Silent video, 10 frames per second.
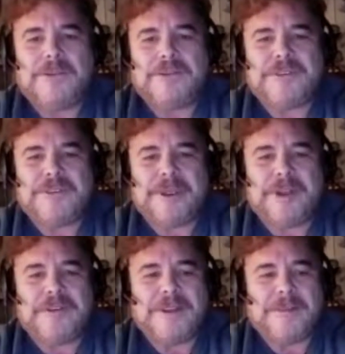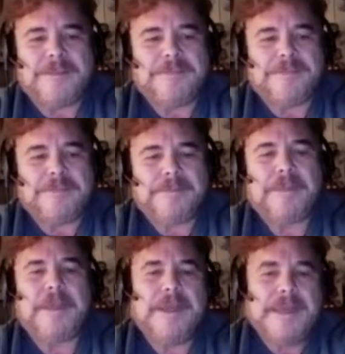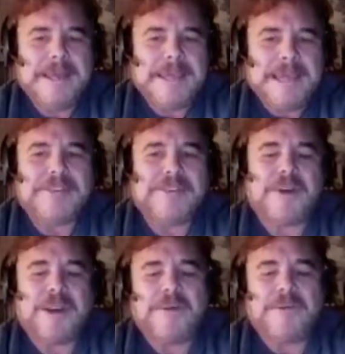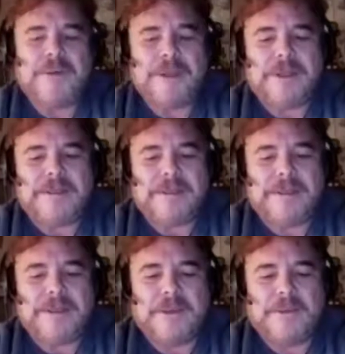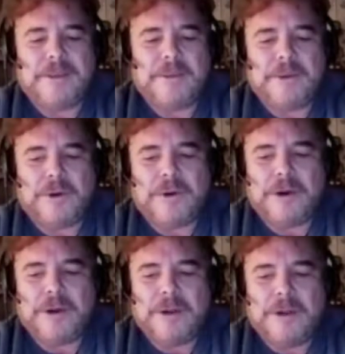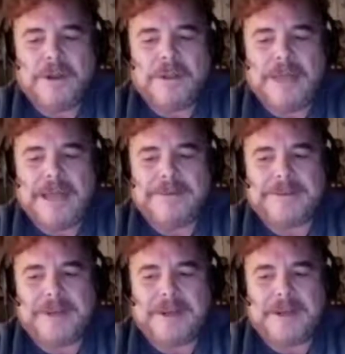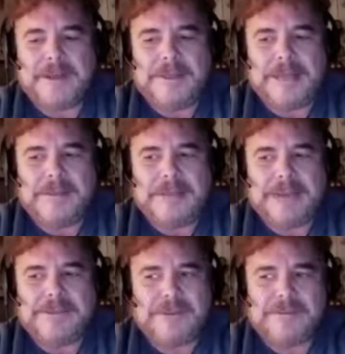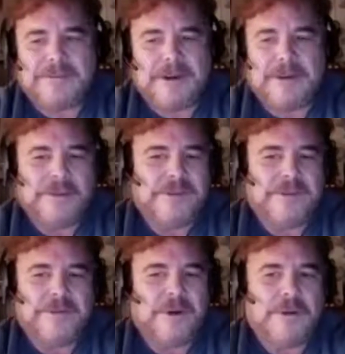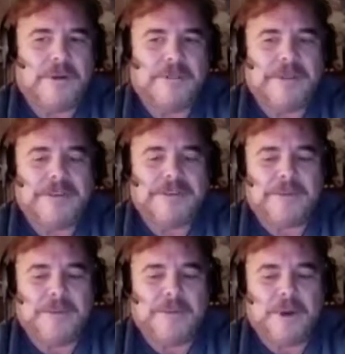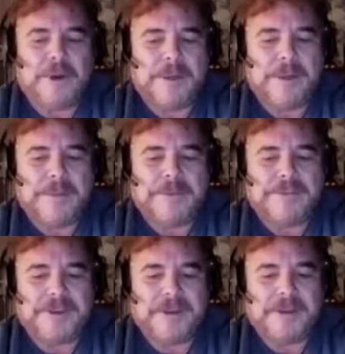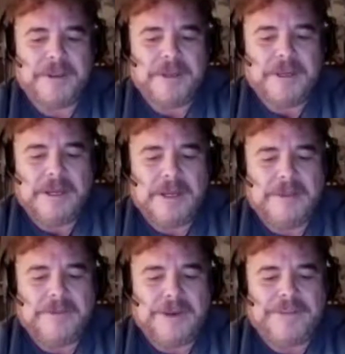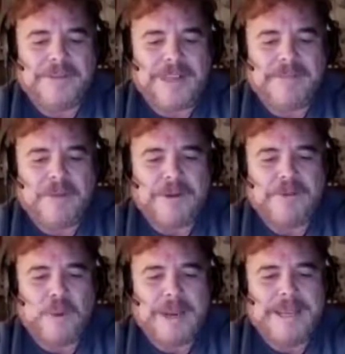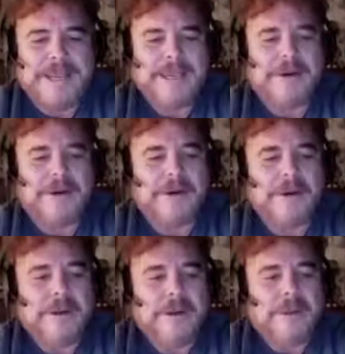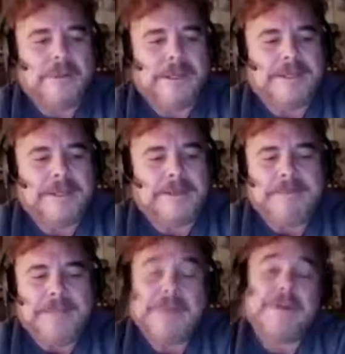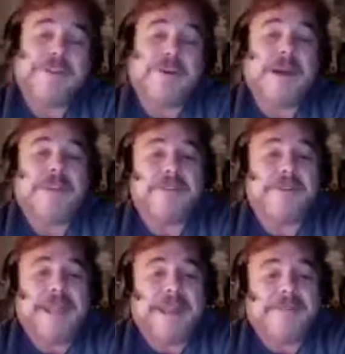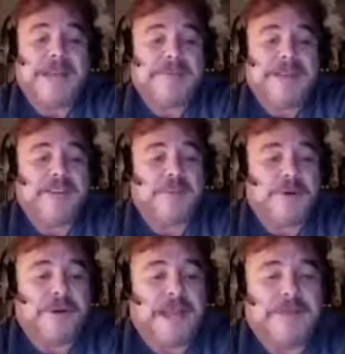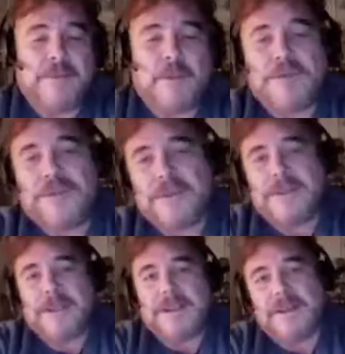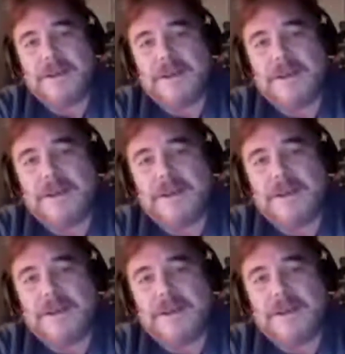Eisha. Something else now, but yes, I saw an interview that you did with her that actually very much confirmed things that were in the book about this this race that's kind of on its way here. But anyway, so I just became kind of an expert, kind of immersed in the